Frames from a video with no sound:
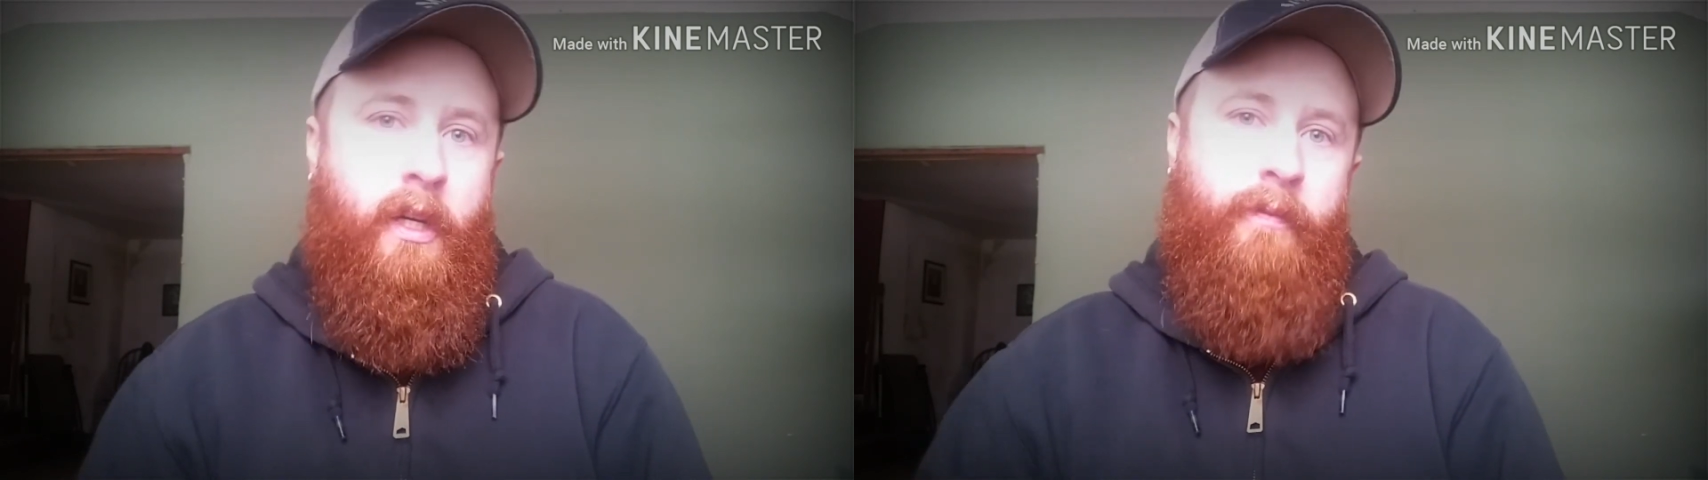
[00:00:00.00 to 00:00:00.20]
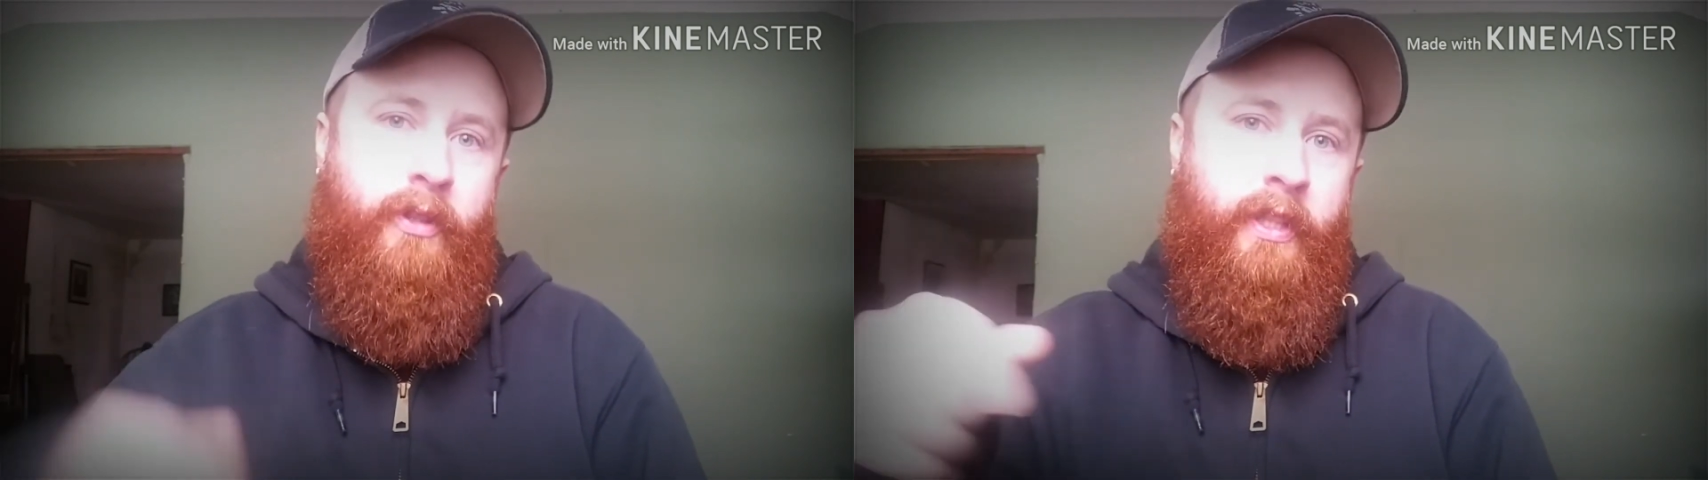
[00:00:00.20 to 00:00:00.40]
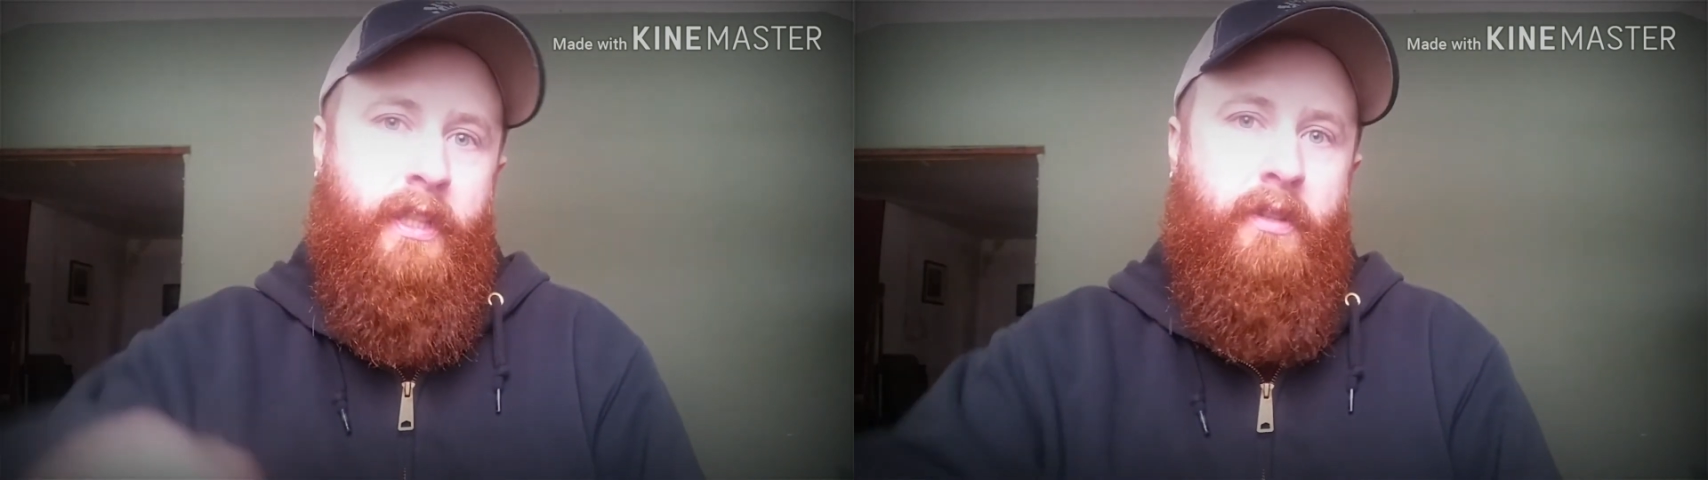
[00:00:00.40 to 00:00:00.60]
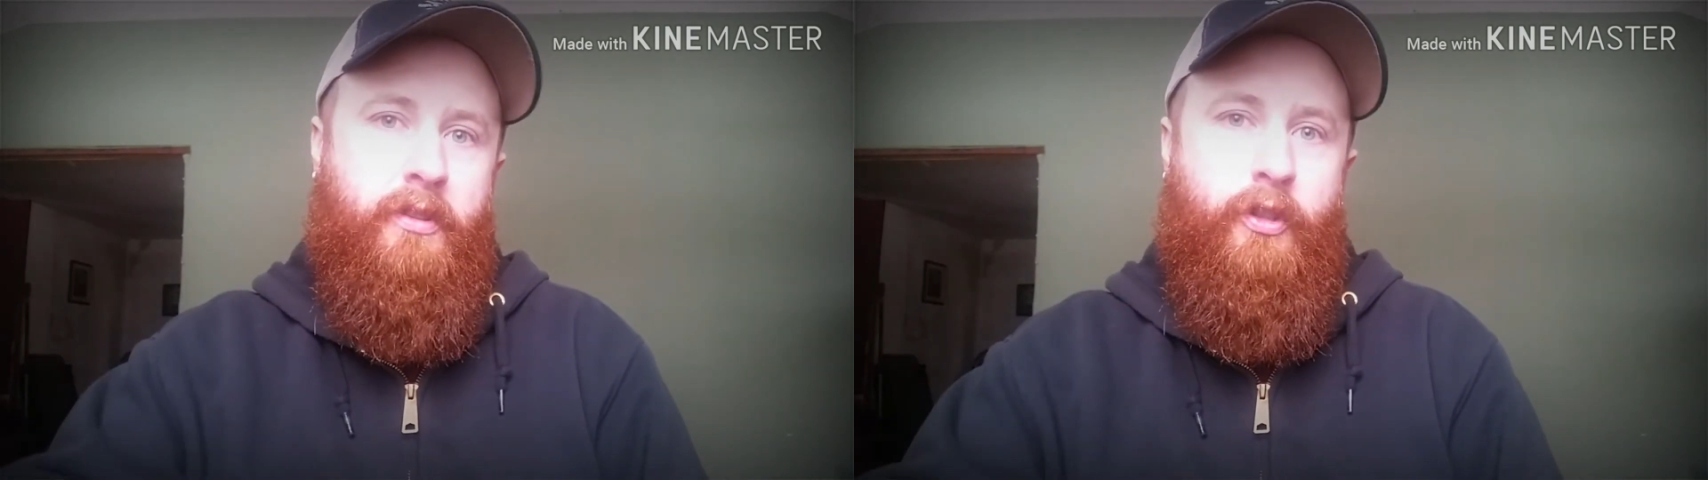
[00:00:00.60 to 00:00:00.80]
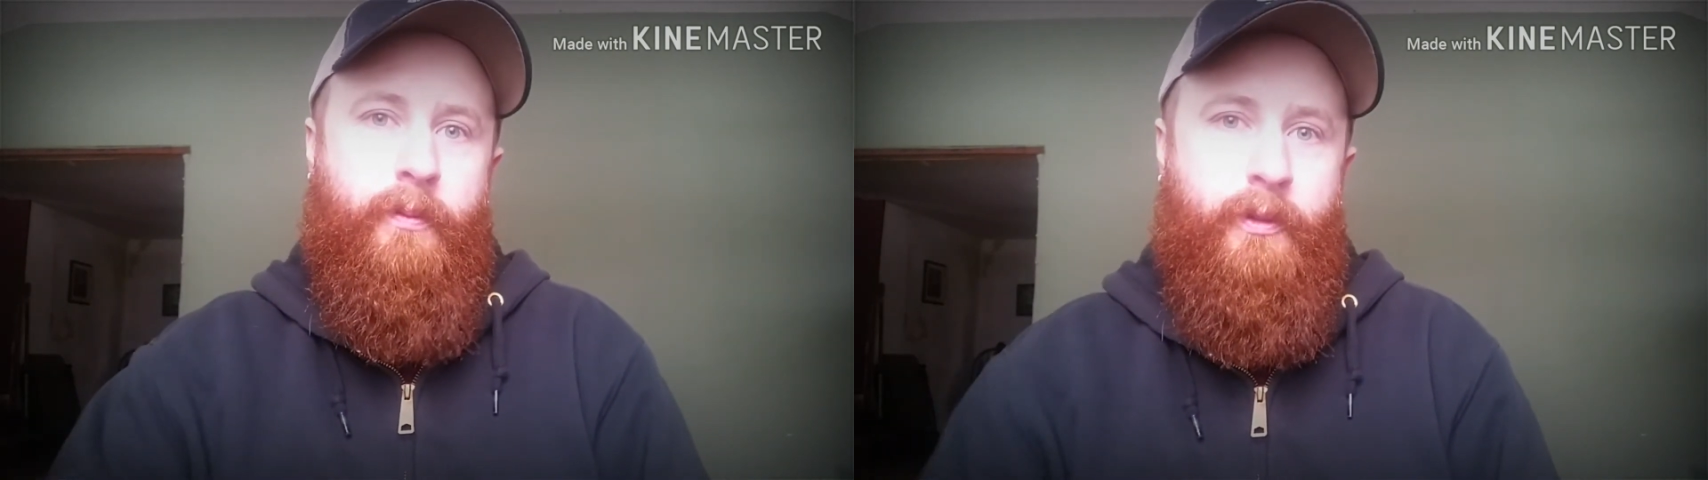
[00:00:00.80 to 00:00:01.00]
I'll have the link in the
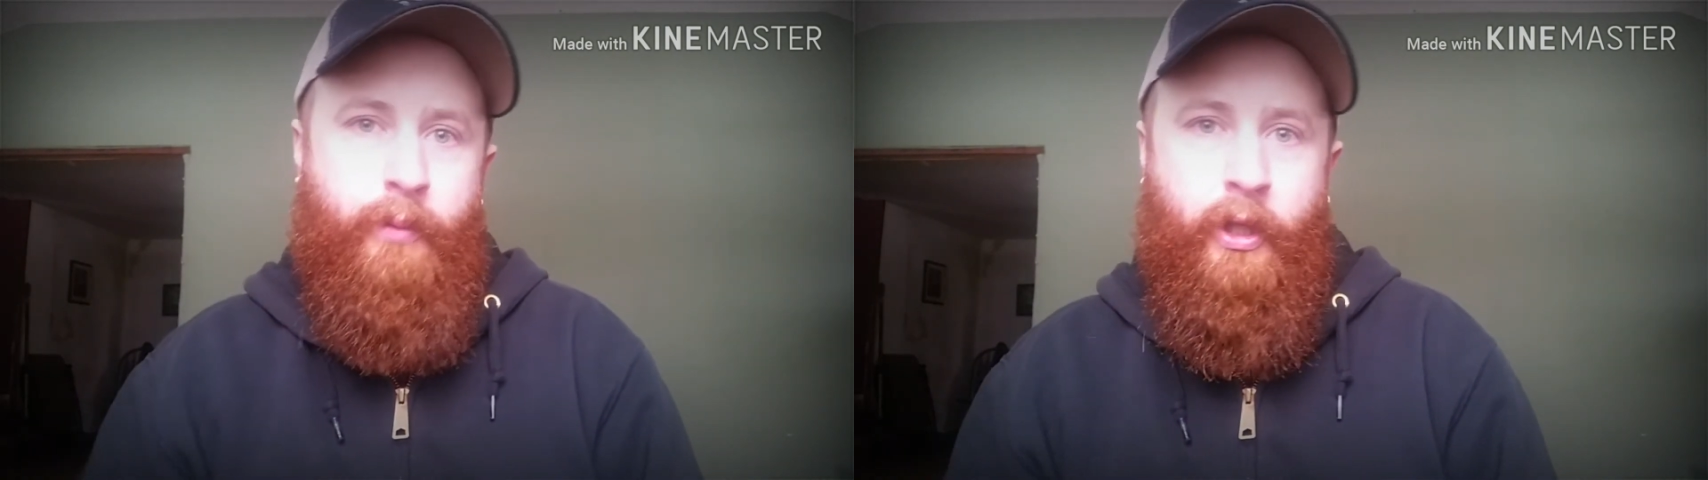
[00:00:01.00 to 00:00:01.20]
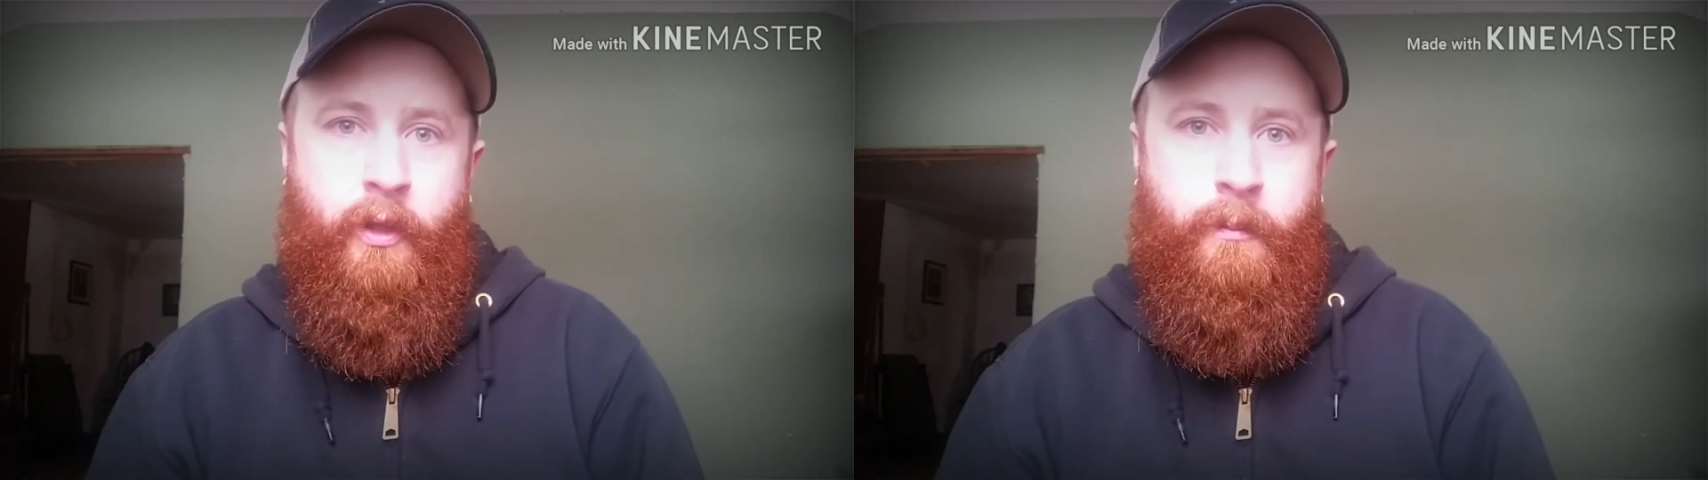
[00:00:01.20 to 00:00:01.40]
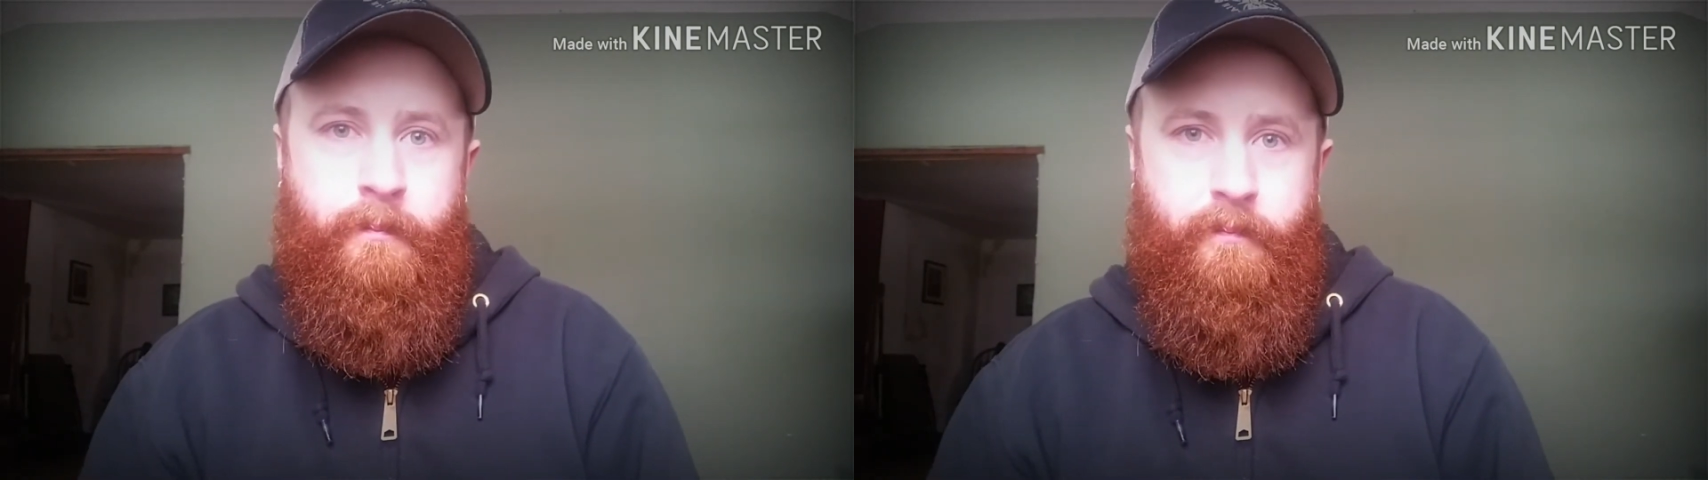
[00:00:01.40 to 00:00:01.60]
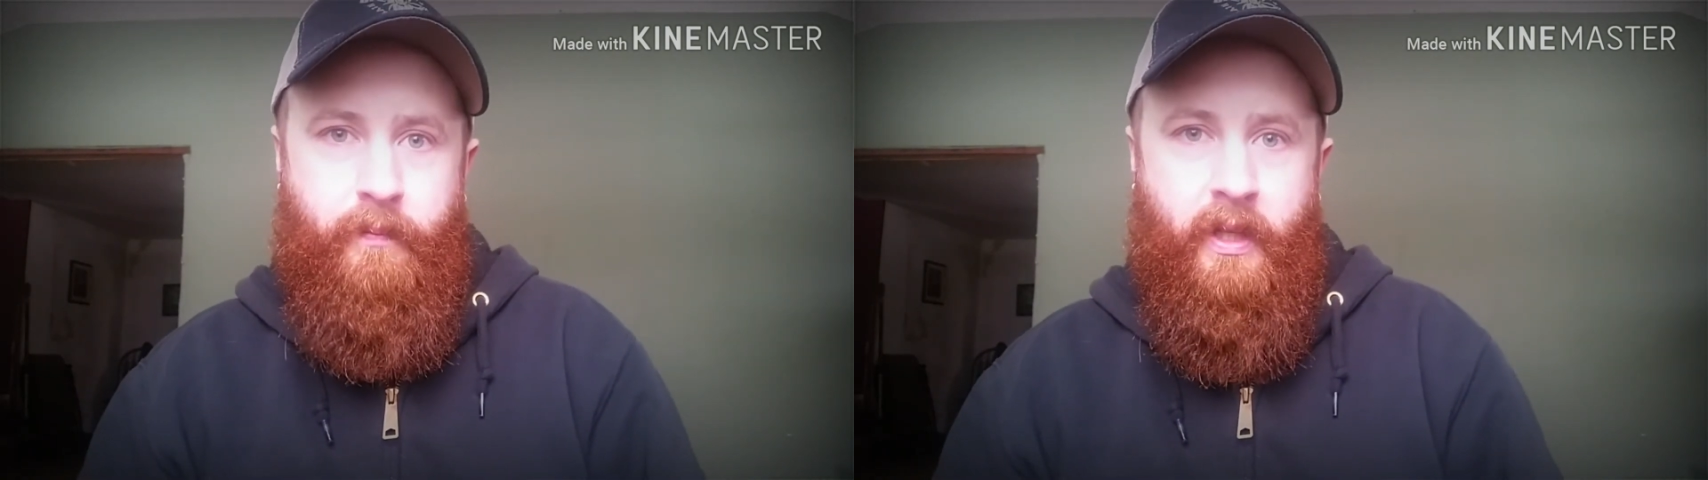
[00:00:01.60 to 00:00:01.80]
description below.